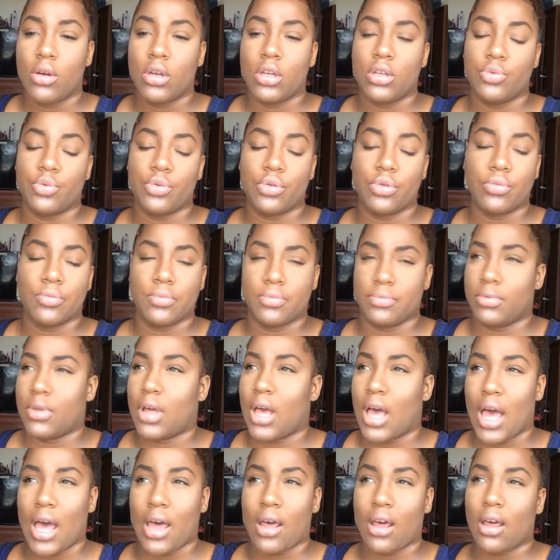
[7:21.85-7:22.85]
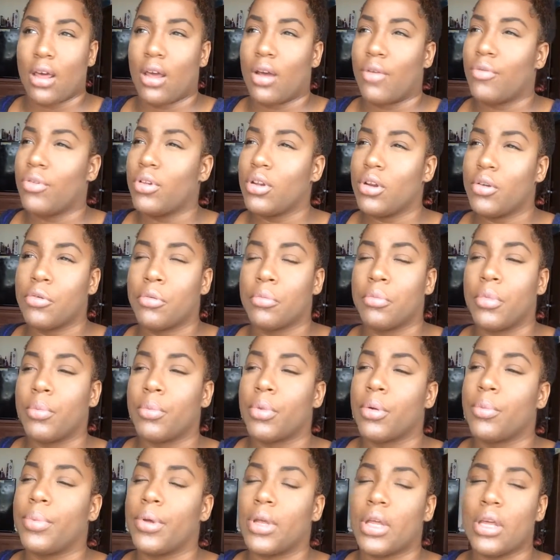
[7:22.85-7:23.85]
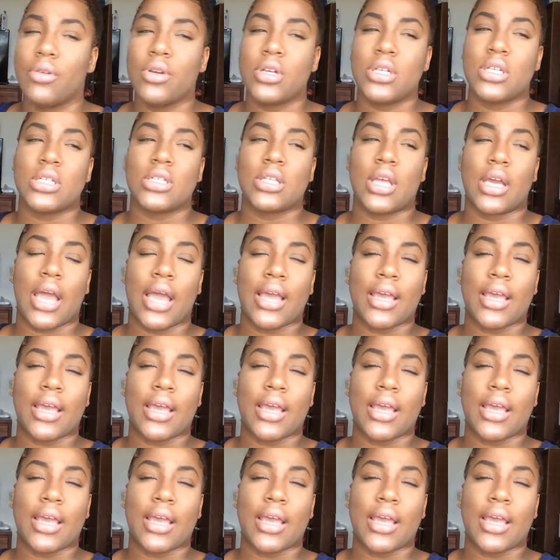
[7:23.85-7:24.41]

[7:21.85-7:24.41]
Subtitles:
I really don't remember, but it was just like,